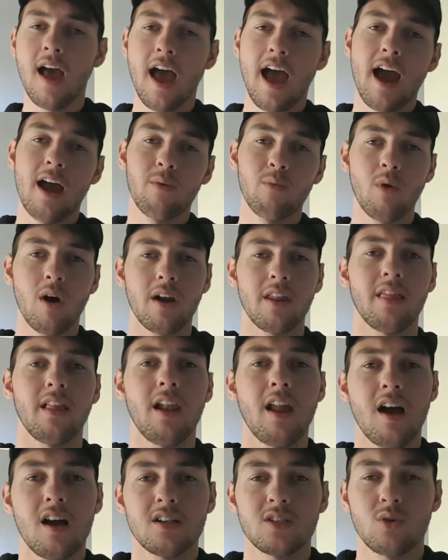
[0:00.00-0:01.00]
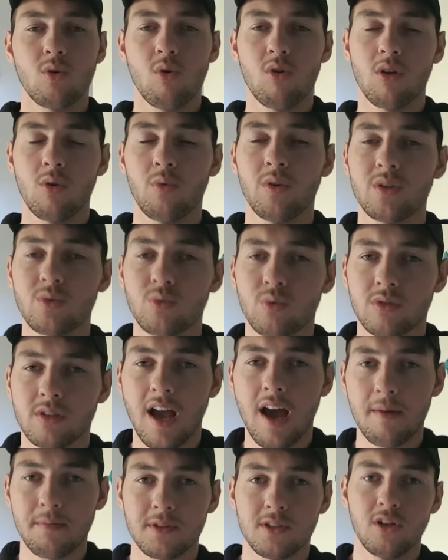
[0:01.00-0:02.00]
and one in the last quarter, which was
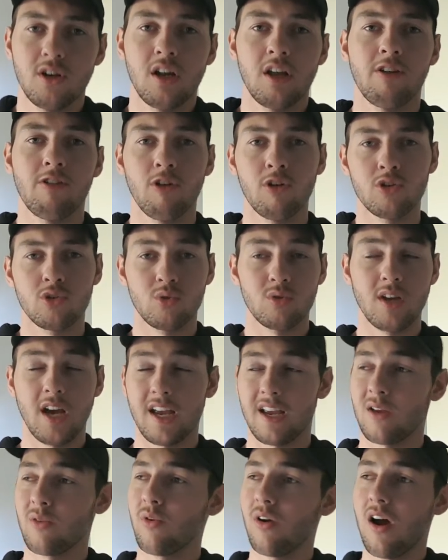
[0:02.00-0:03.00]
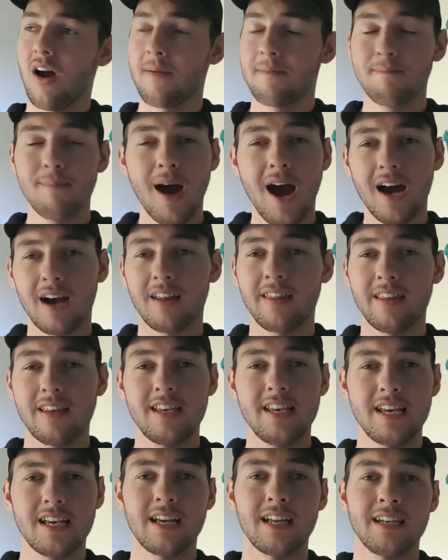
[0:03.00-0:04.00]
absolutely crucial, taking a Mark of the
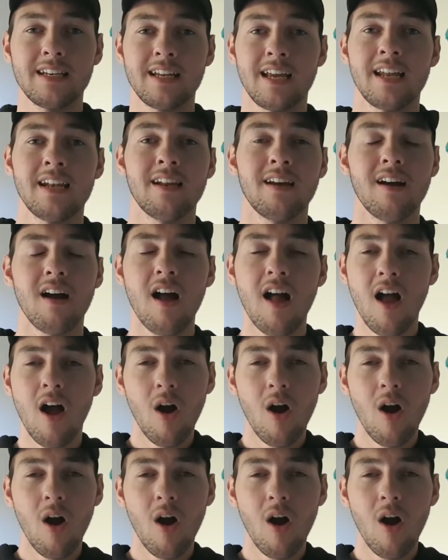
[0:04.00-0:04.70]
Year contender.